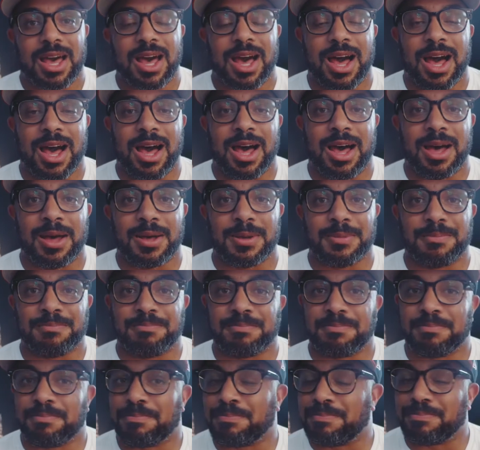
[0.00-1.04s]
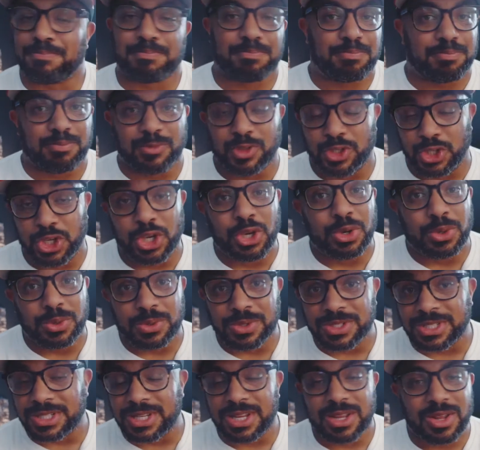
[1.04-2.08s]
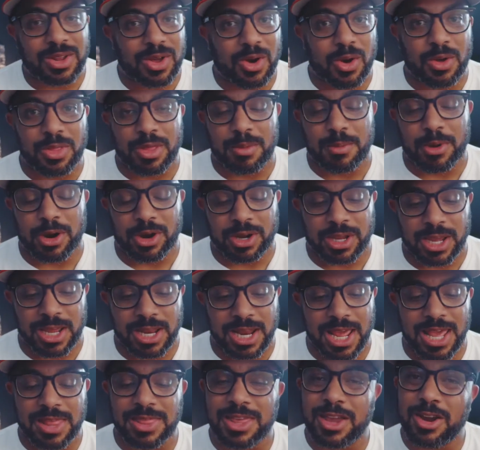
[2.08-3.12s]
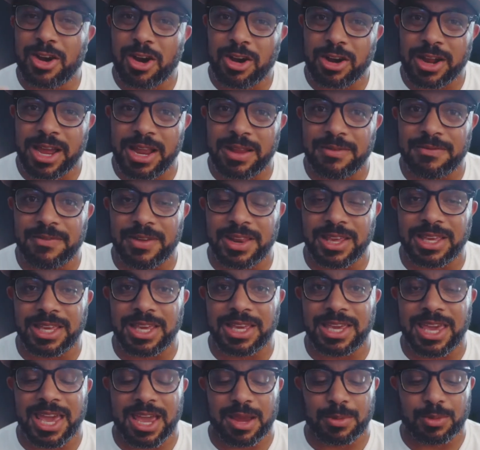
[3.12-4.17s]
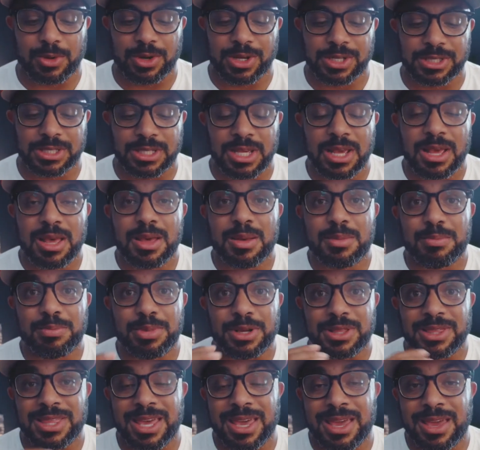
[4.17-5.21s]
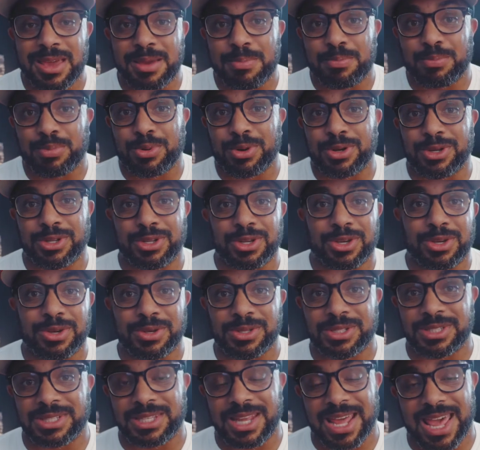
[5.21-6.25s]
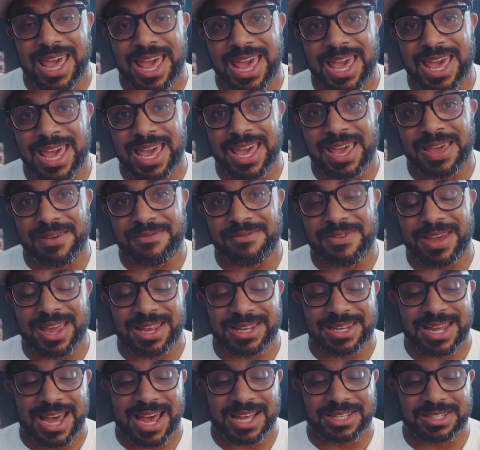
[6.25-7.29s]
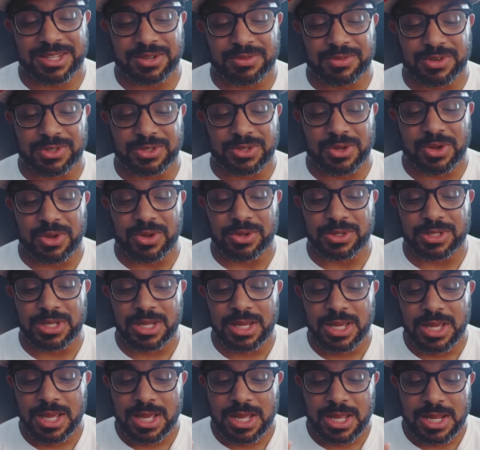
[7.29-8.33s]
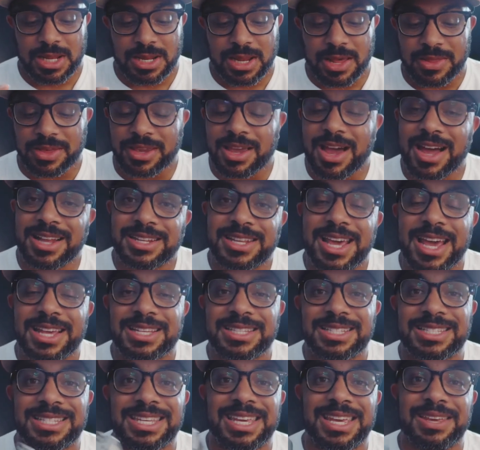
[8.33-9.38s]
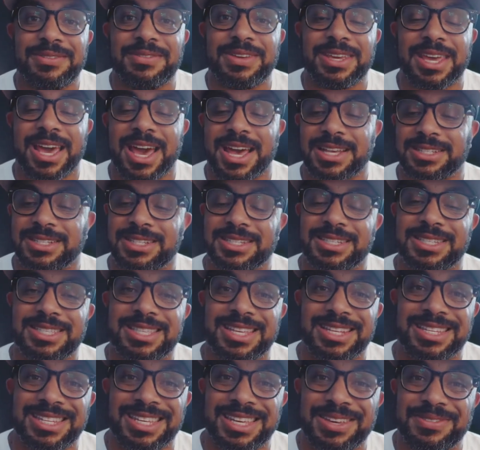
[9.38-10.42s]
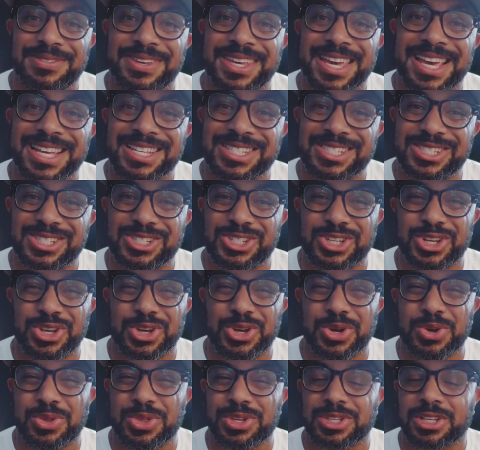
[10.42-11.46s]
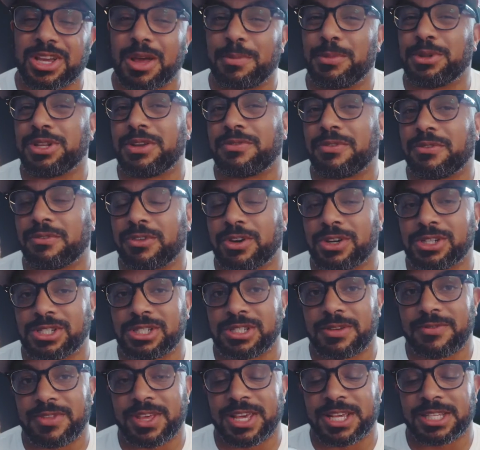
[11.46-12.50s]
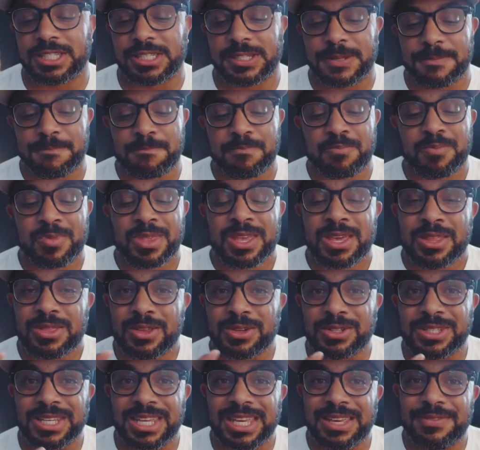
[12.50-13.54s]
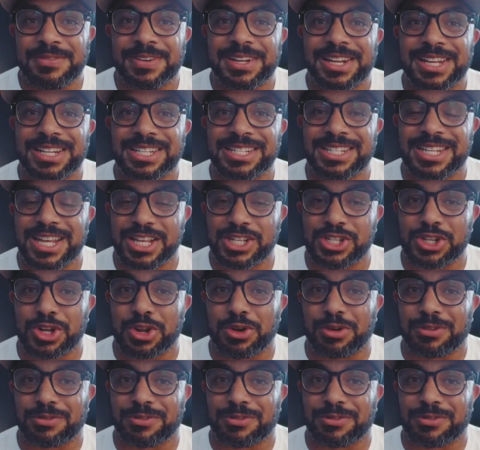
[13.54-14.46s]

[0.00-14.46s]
um, used on the market, and they are kind of finicky cameras, but they produce a fantastic result. Now the Contax TVS, this is the TVS2. There's a couple different versions of this. There's even a digital